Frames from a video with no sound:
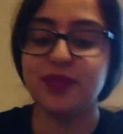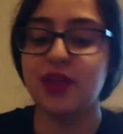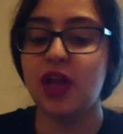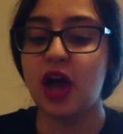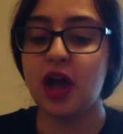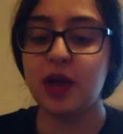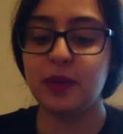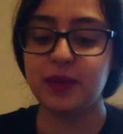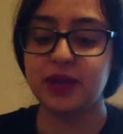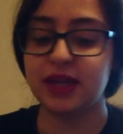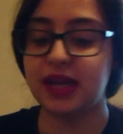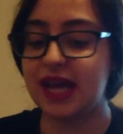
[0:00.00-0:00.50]

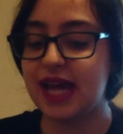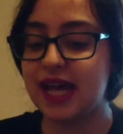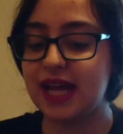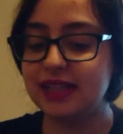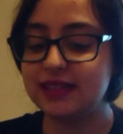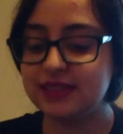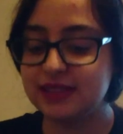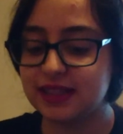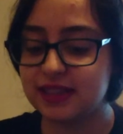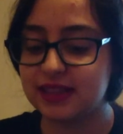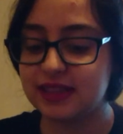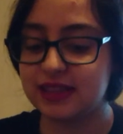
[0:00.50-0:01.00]
I'm glad
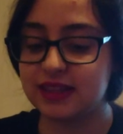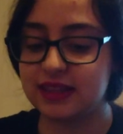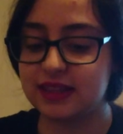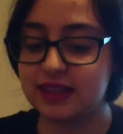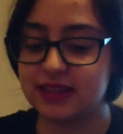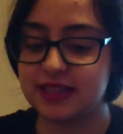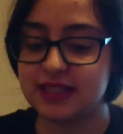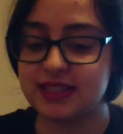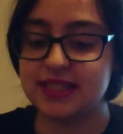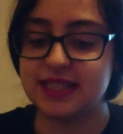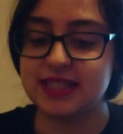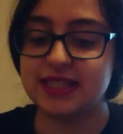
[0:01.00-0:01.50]
that
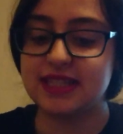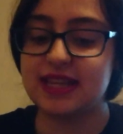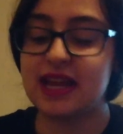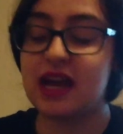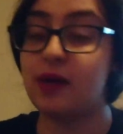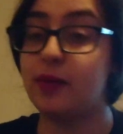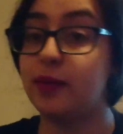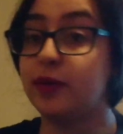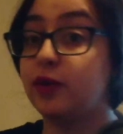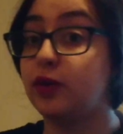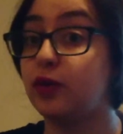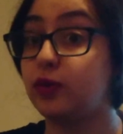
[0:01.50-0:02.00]
this is
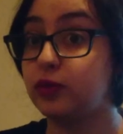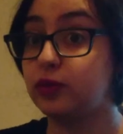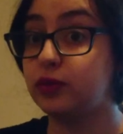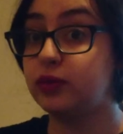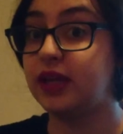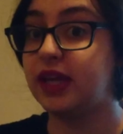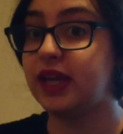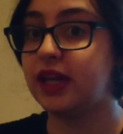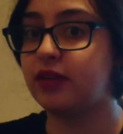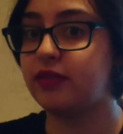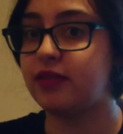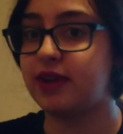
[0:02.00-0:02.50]
now an all
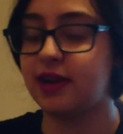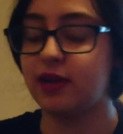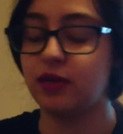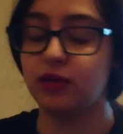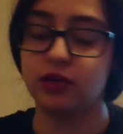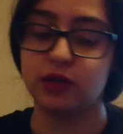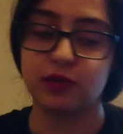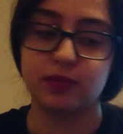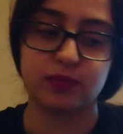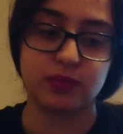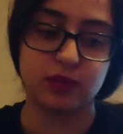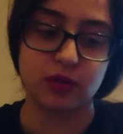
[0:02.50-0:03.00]
year
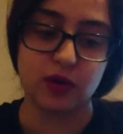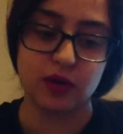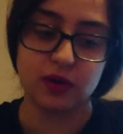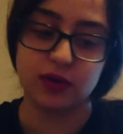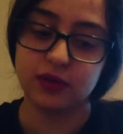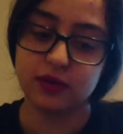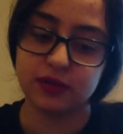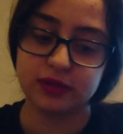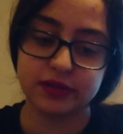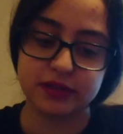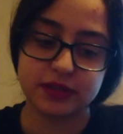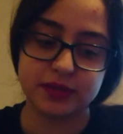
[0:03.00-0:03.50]
round
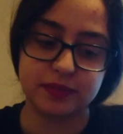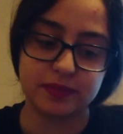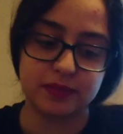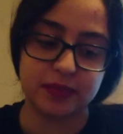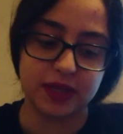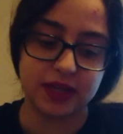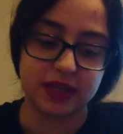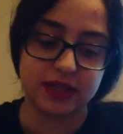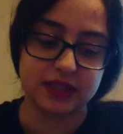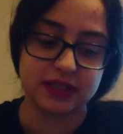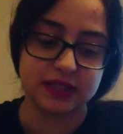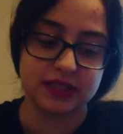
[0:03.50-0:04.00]
product
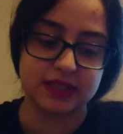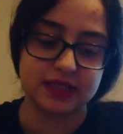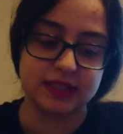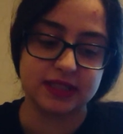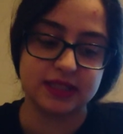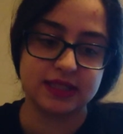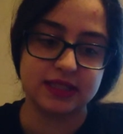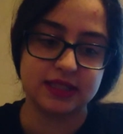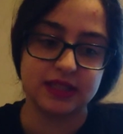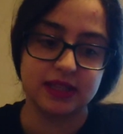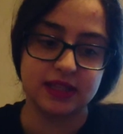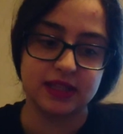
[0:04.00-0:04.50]

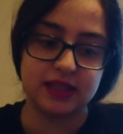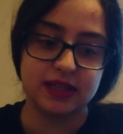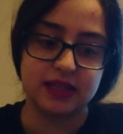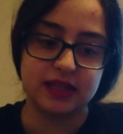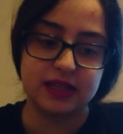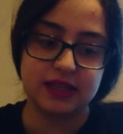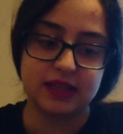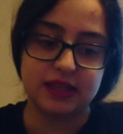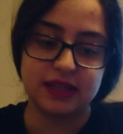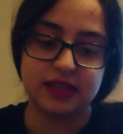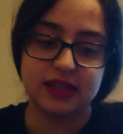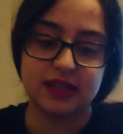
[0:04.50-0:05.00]
because
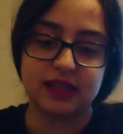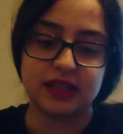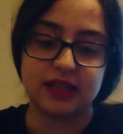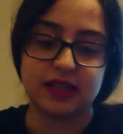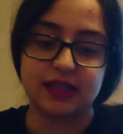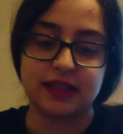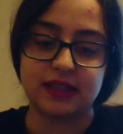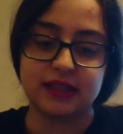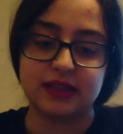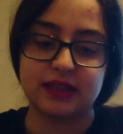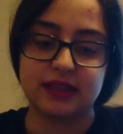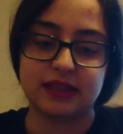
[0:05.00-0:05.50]

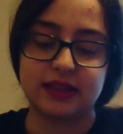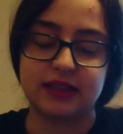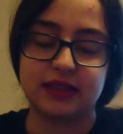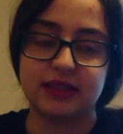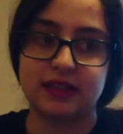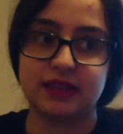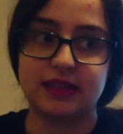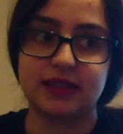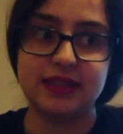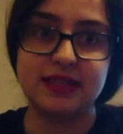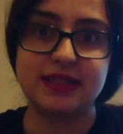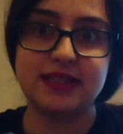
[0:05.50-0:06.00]

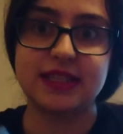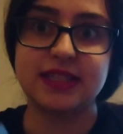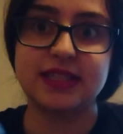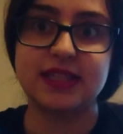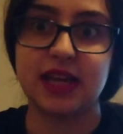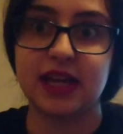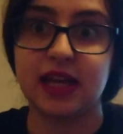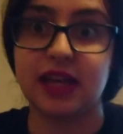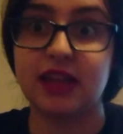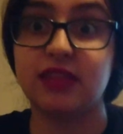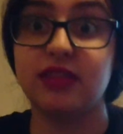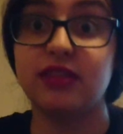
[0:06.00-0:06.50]
this is
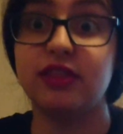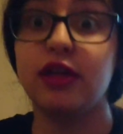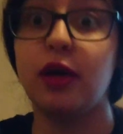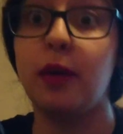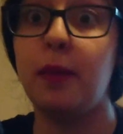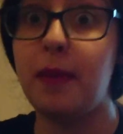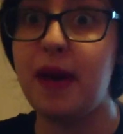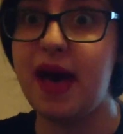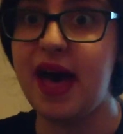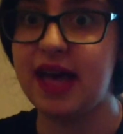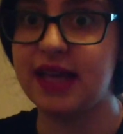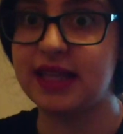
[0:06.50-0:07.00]
like the
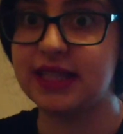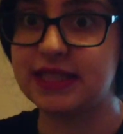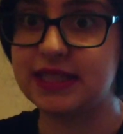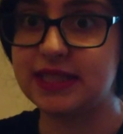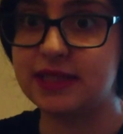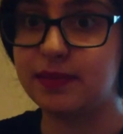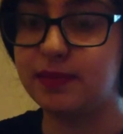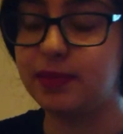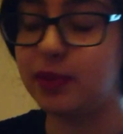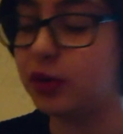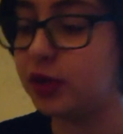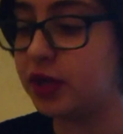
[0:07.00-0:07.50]

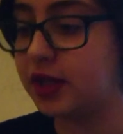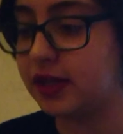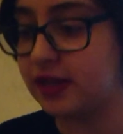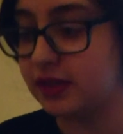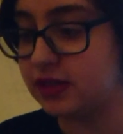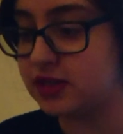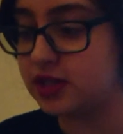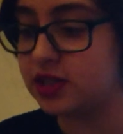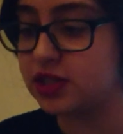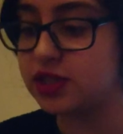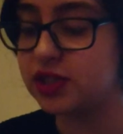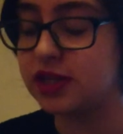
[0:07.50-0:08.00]
best body
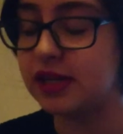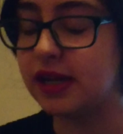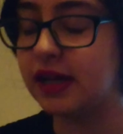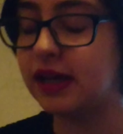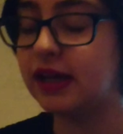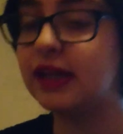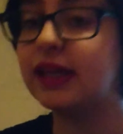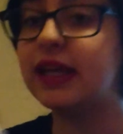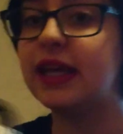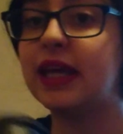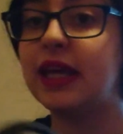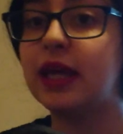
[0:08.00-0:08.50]
conditioner
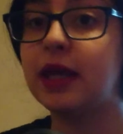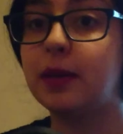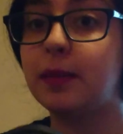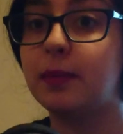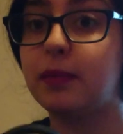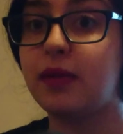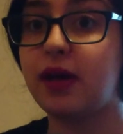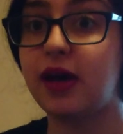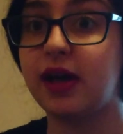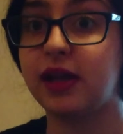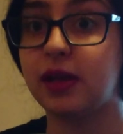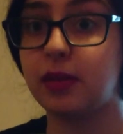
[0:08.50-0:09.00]
in
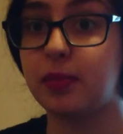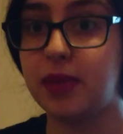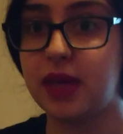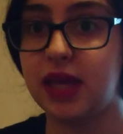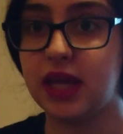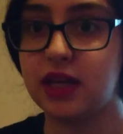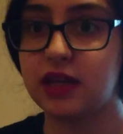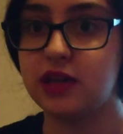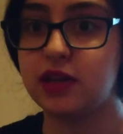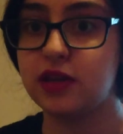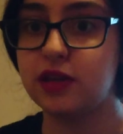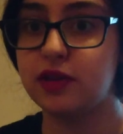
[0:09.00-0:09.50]
my
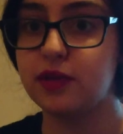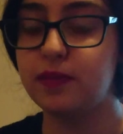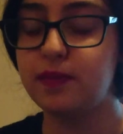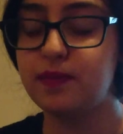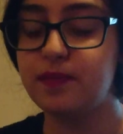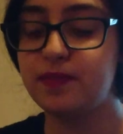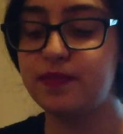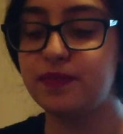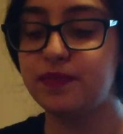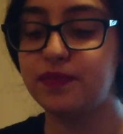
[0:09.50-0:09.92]
opinion